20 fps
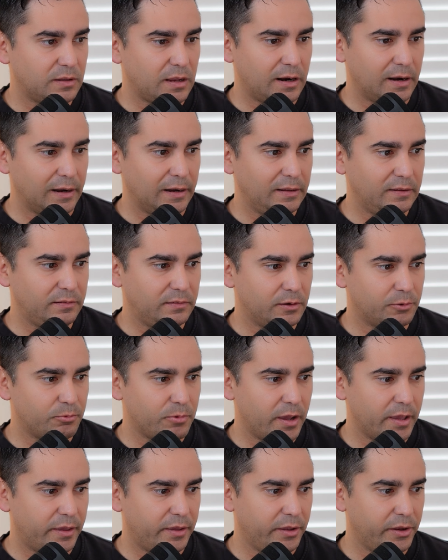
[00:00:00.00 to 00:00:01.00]
that are listed
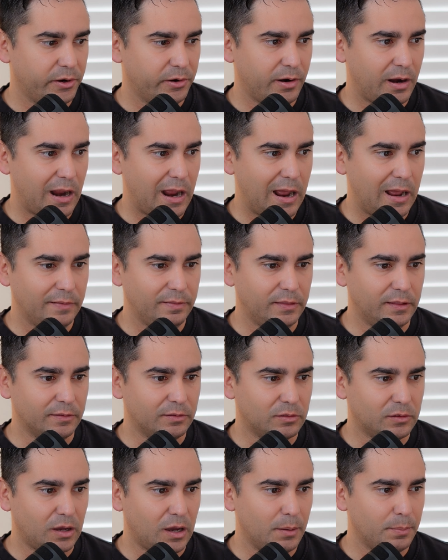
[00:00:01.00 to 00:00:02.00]
right here at the
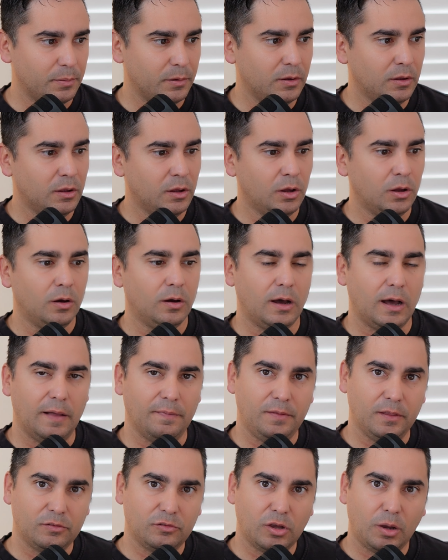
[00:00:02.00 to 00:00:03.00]
top
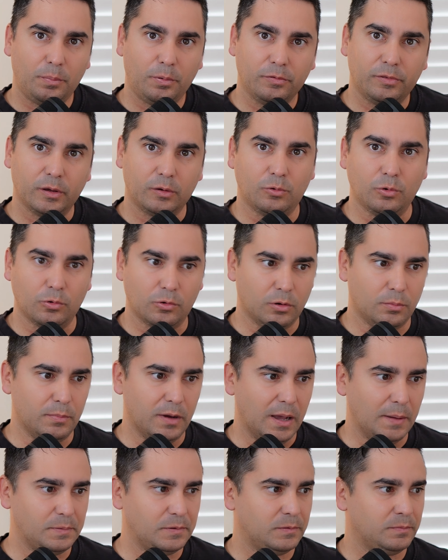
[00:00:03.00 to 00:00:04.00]
of the Google
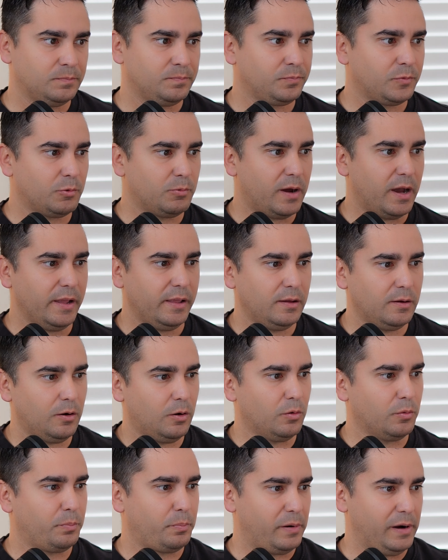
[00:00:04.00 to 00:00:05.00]
Maps, right?
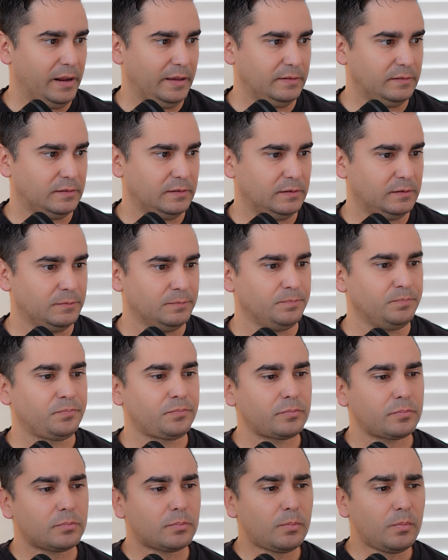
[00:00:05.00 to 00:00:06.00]
Or places.
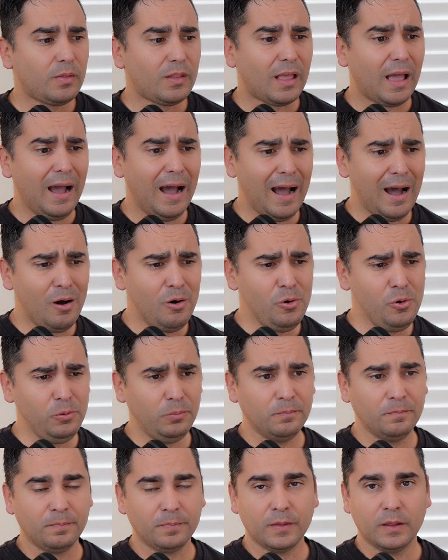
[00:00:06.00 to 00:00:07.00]

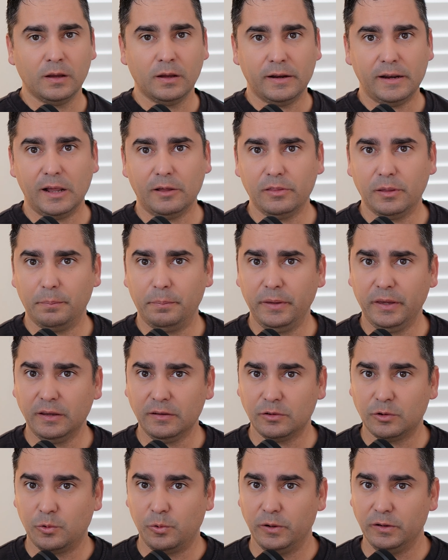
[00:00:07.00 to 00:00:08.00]
Now the
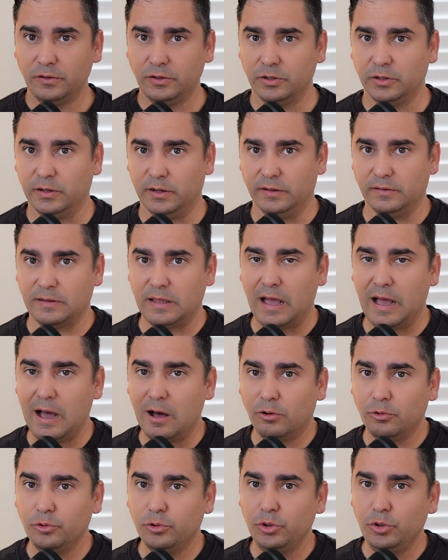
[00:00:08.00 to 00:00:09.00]
biggest question is,
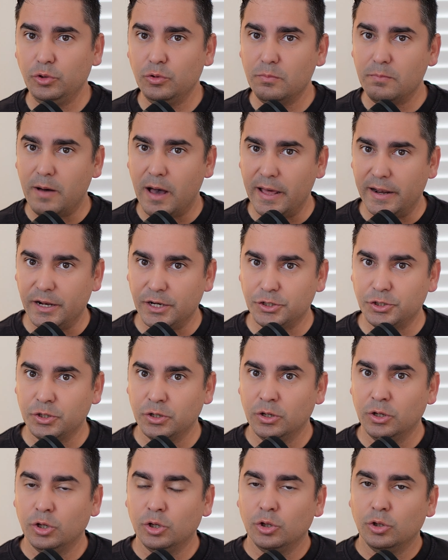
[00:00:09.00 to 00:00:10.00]
how do you manage
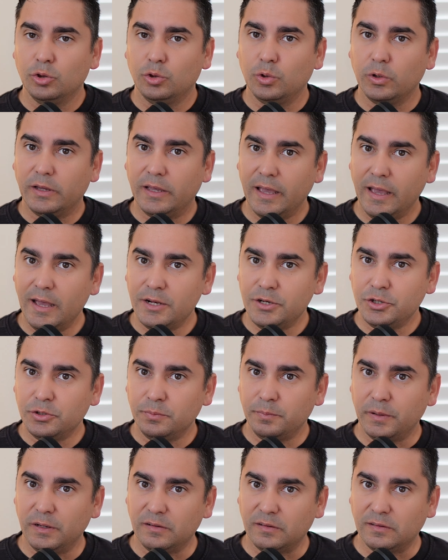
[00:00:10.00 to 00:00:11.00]
to get your
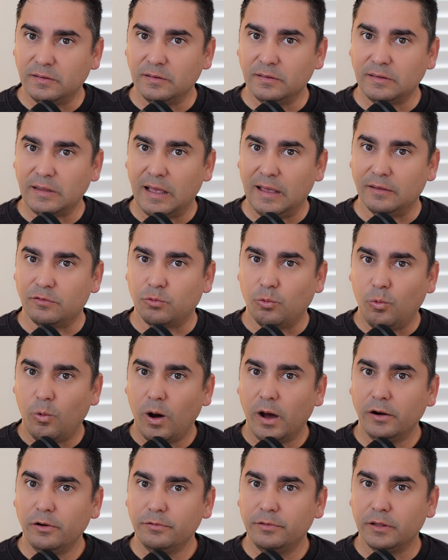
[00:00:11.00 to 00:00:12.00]
business as
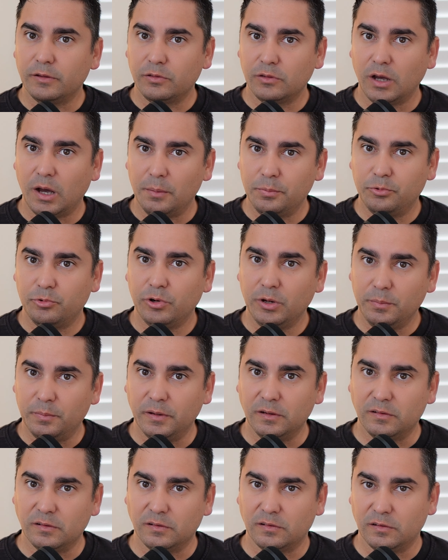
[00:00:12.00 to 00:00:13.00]
one of the top 3
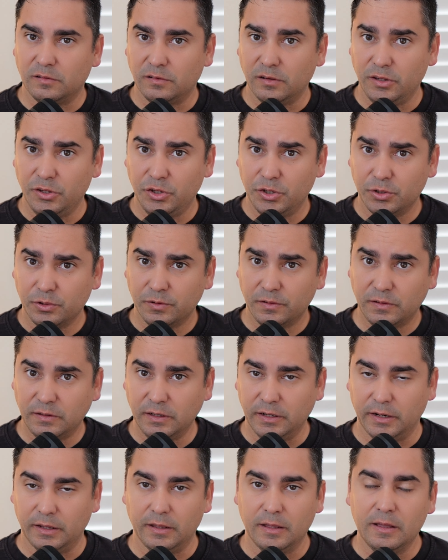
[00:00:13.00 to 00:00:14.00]
businesses in your
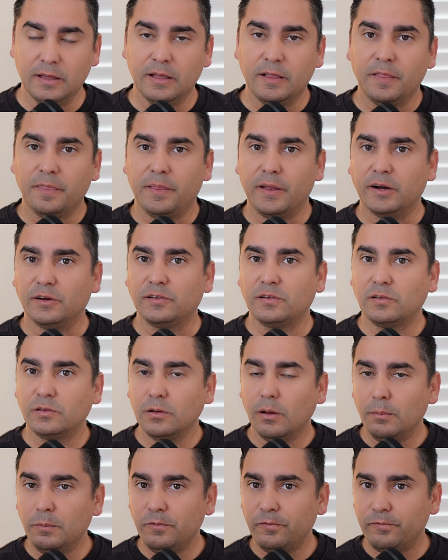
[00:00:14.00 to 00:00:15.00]
city? There's
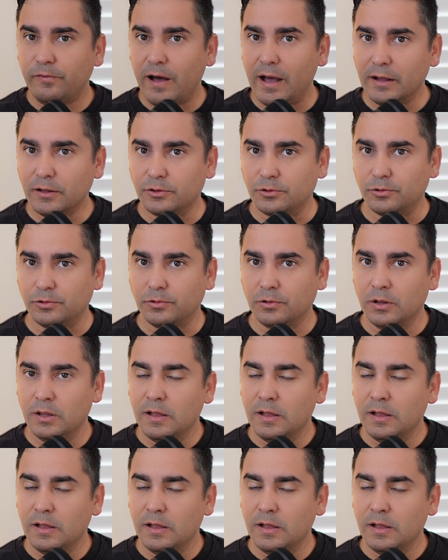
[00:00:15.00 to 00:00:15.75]
some factors